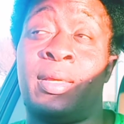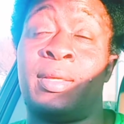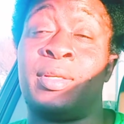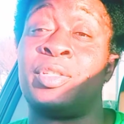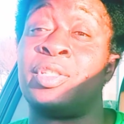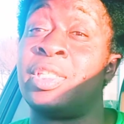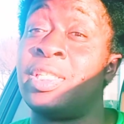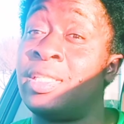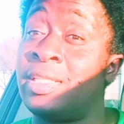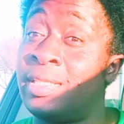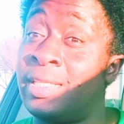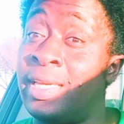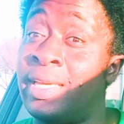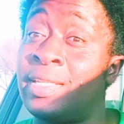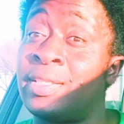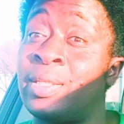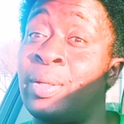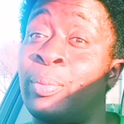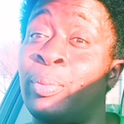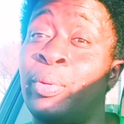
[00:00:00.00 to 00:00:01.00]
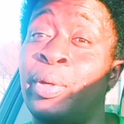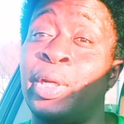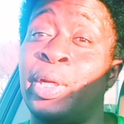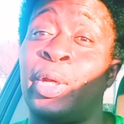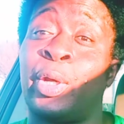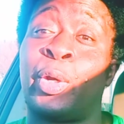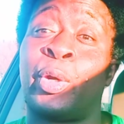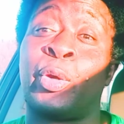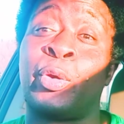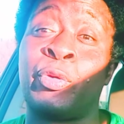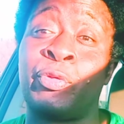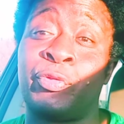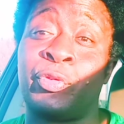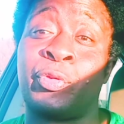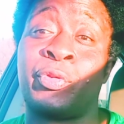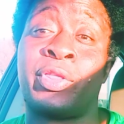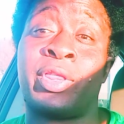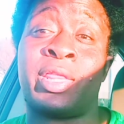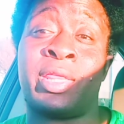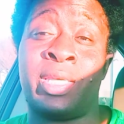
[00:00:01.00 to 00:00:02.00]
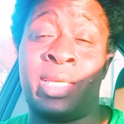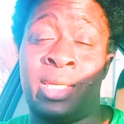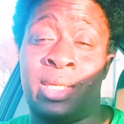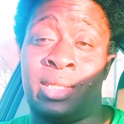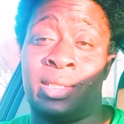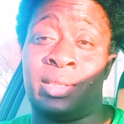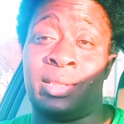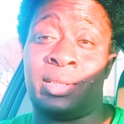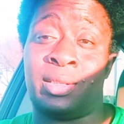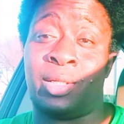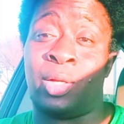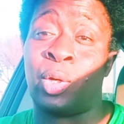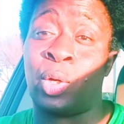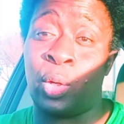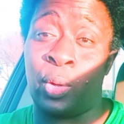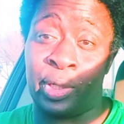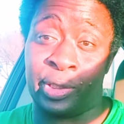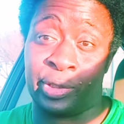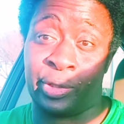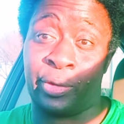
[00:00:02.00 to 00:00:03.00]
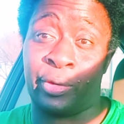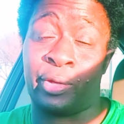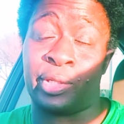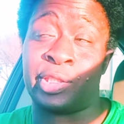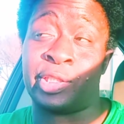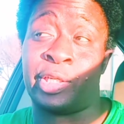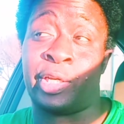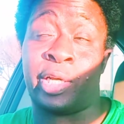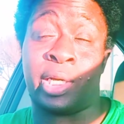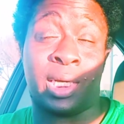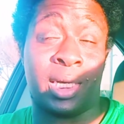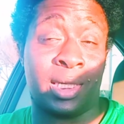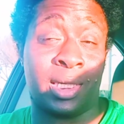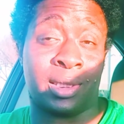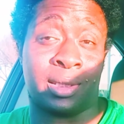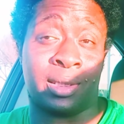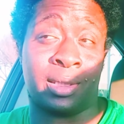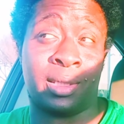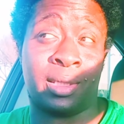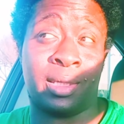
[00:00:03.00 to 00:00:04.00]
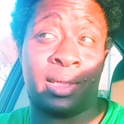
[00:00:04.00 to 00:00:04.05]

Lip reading: she said some pretty hurtful things, according to her cousin.